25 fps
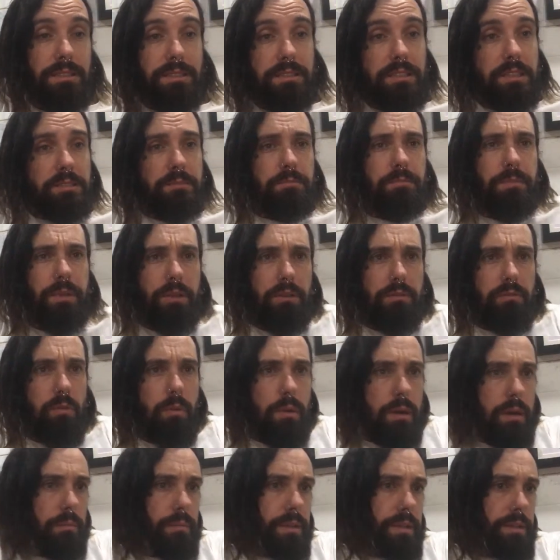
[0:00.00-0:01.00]
it's been
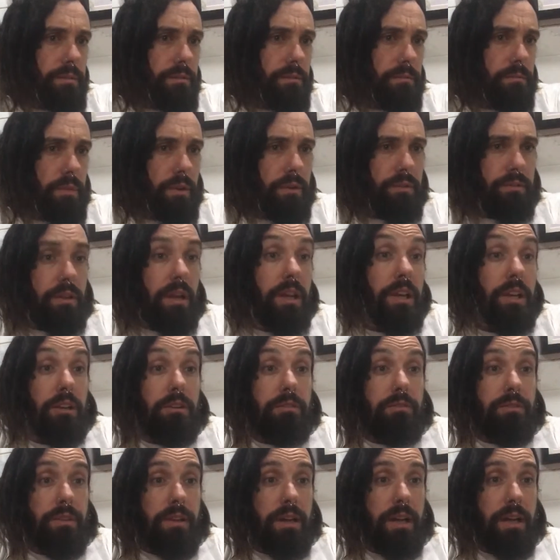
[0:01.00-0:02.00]
overwhelming, but thank you
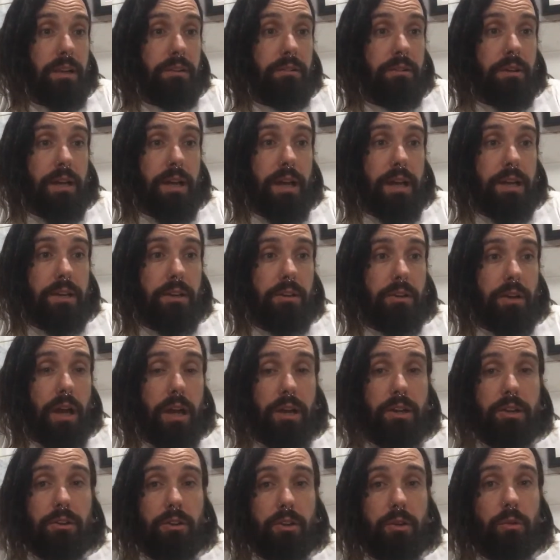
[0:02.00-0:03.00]
for that. Anyway,
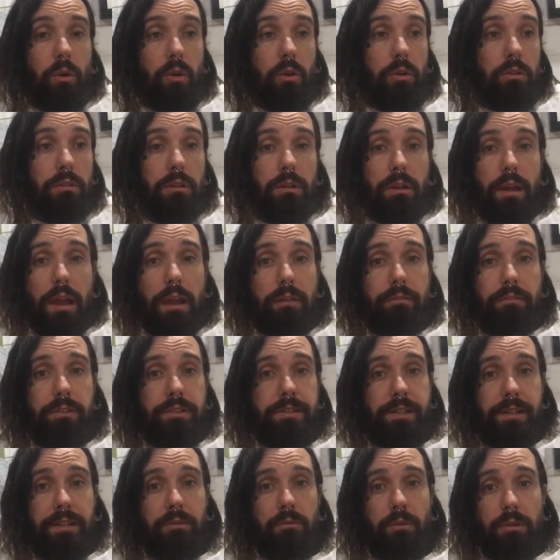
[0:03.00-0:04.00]
I owe you all, every
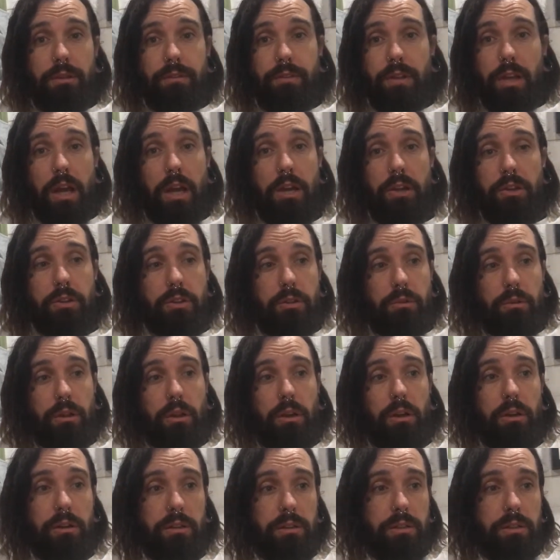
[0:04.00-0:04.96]
single one of you. I owe you a lot.